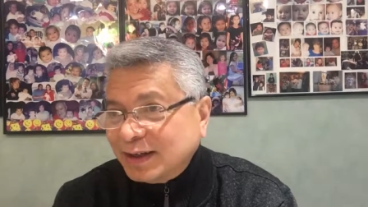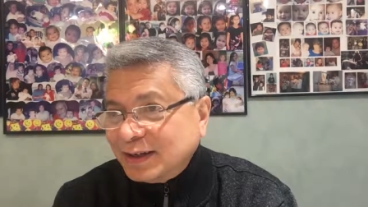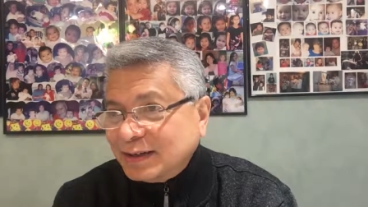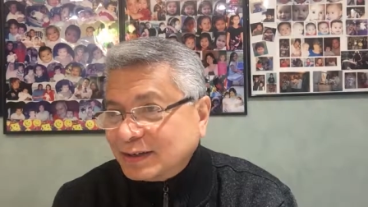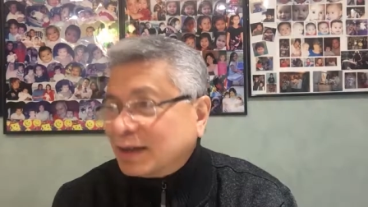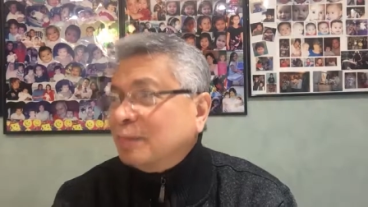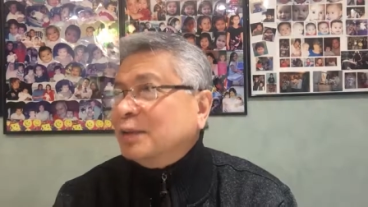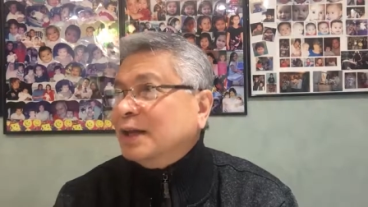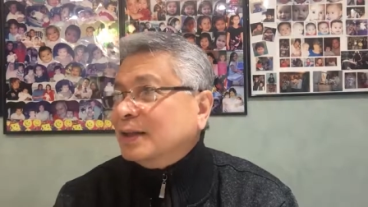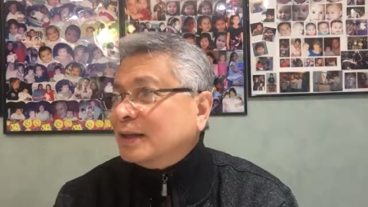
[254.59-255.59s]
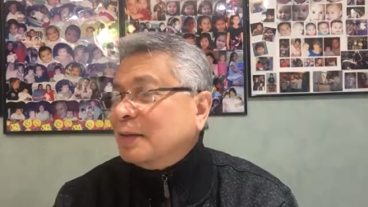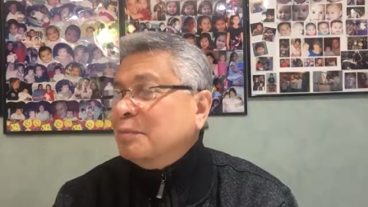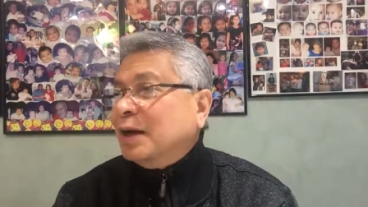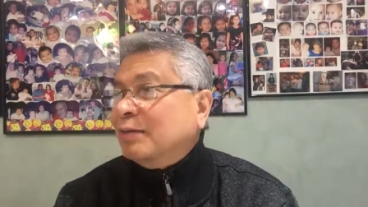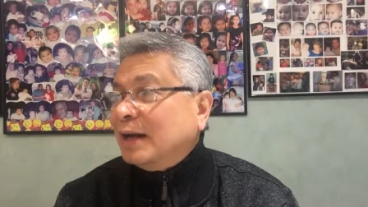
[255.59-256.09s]
something that can be
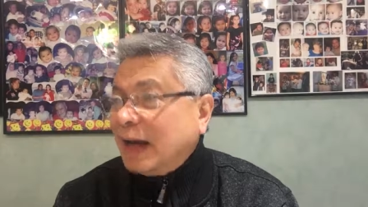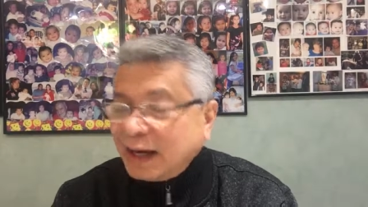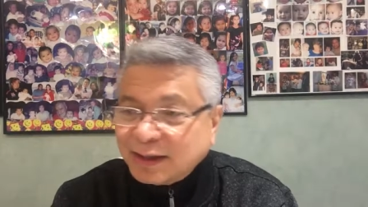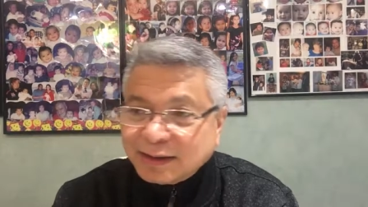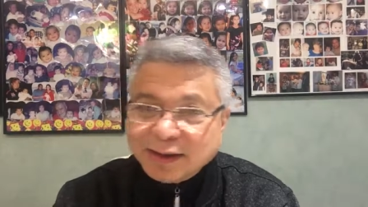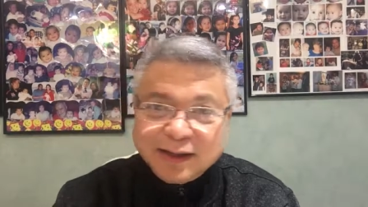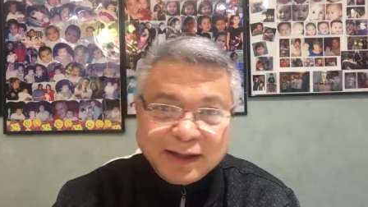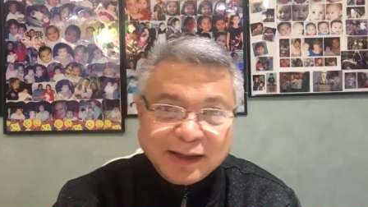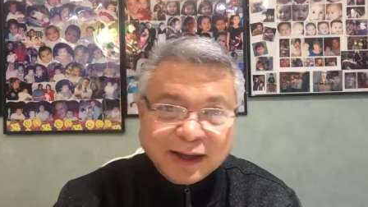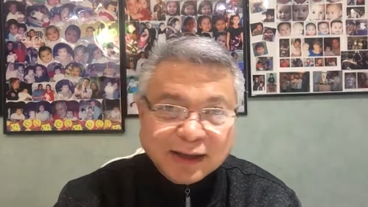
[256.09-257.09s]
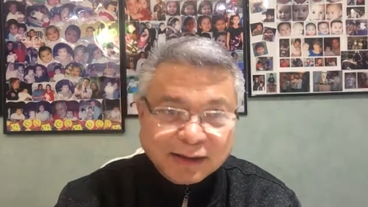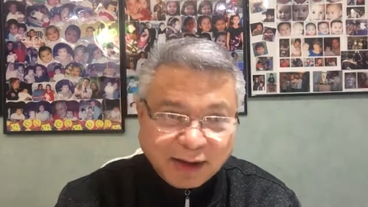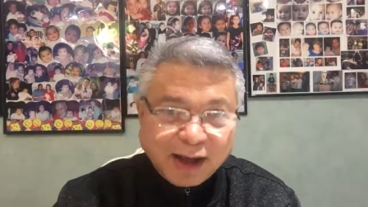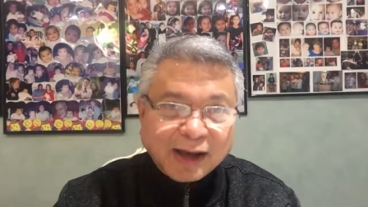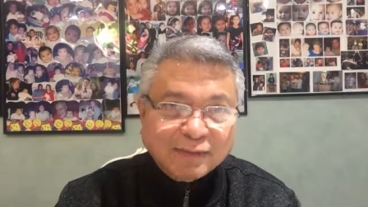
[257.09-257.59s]
a reality in the
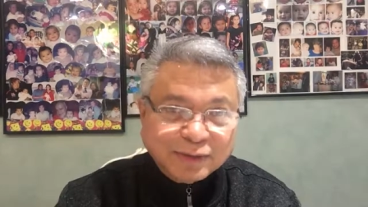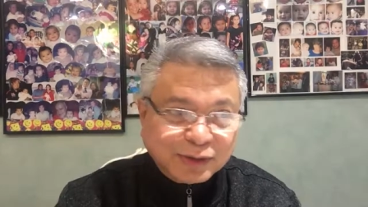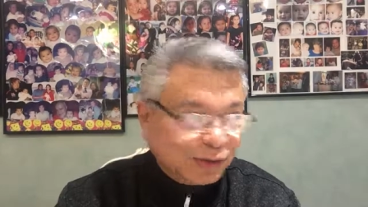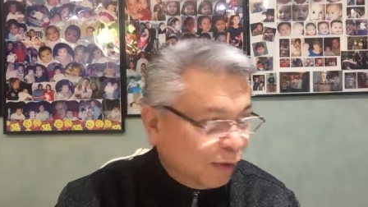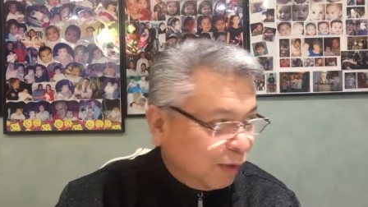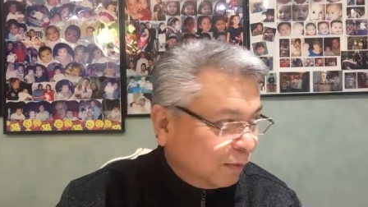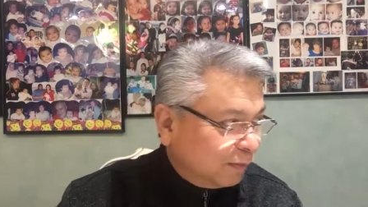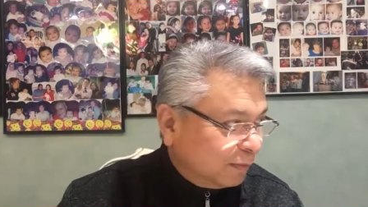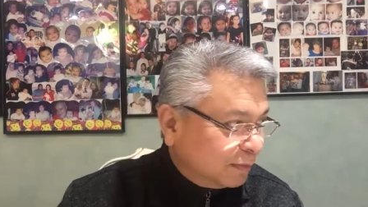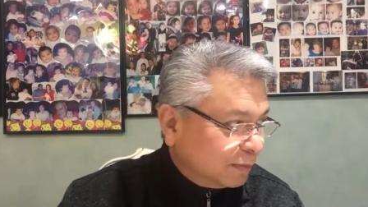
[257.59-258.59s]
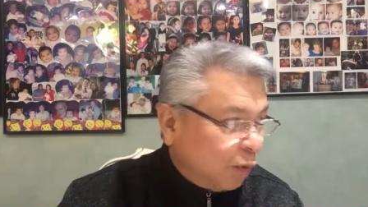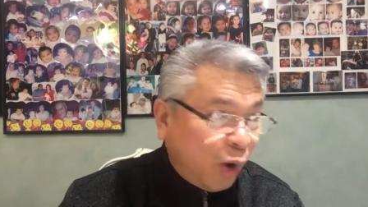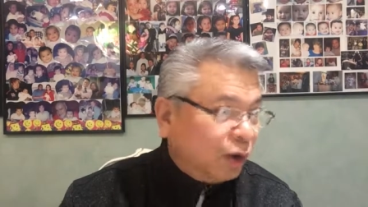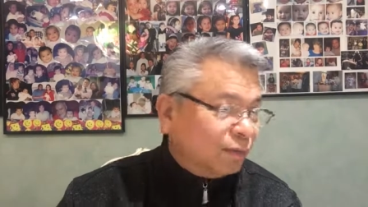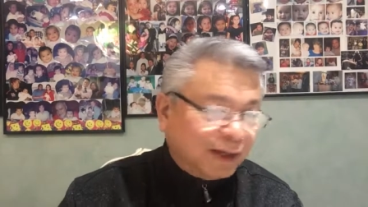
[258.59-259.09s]
lives of all
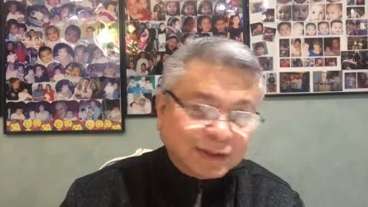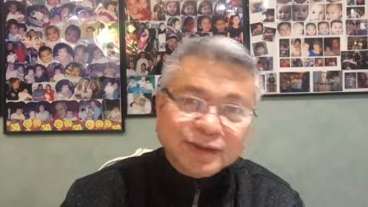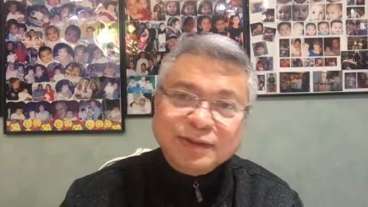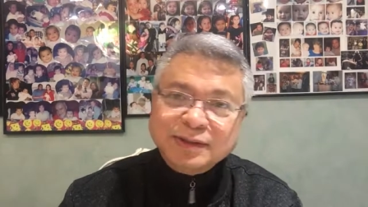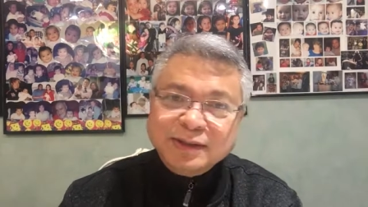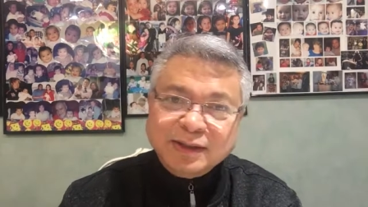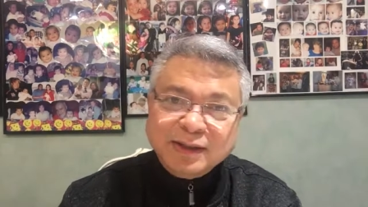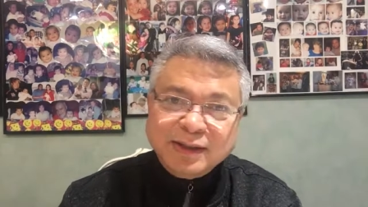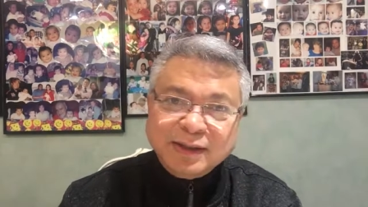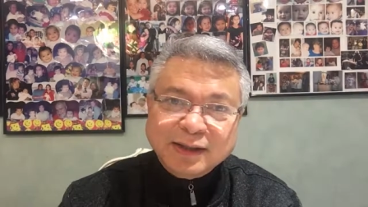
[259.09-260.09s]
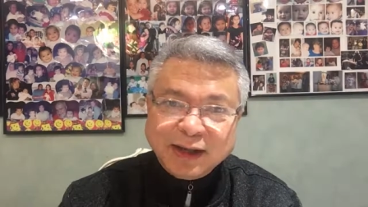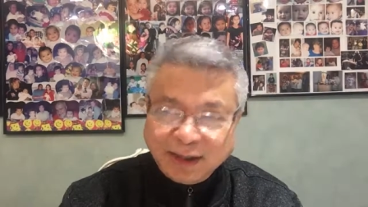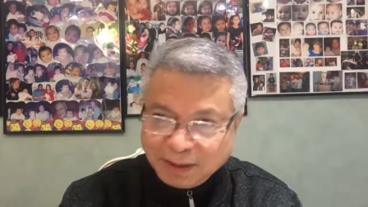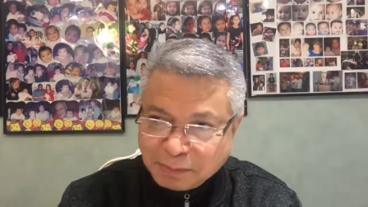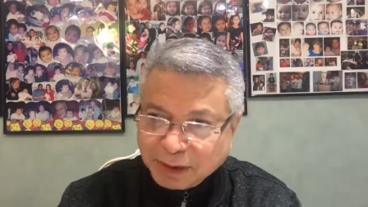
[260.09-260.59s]
of us in
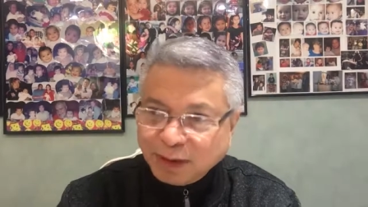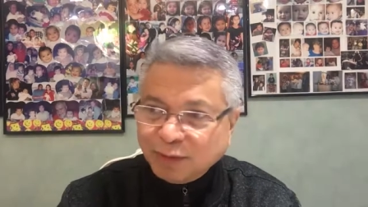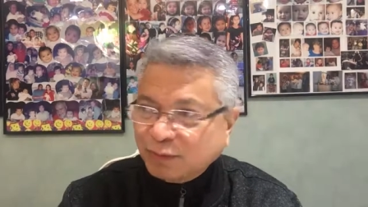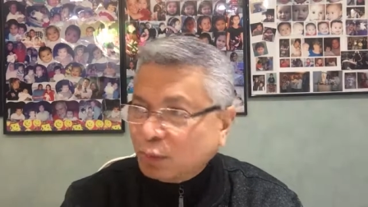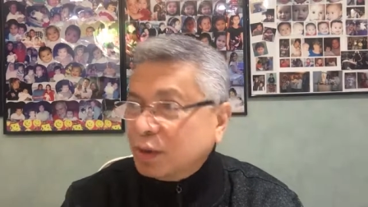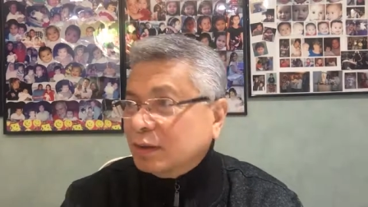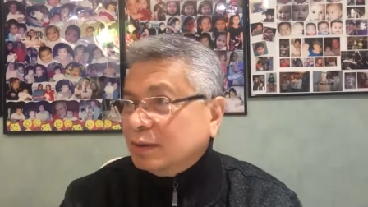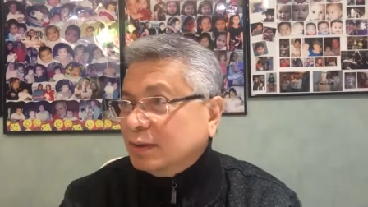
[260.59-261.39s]
the middle of the world.